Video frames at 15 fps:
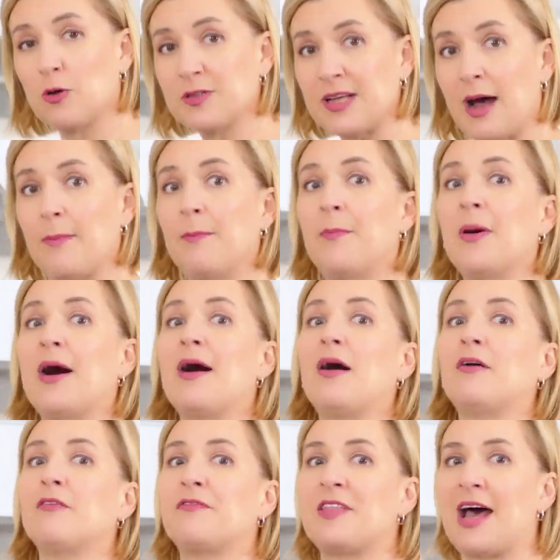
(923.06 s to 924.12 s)
goes
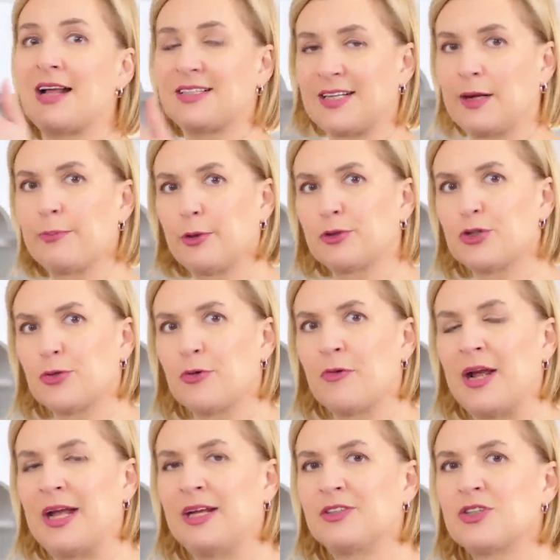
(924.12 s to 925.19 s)
above that temperature
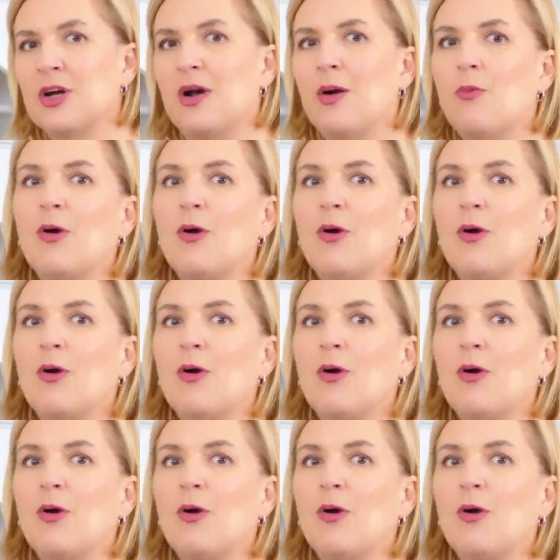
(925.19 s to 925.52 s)
range,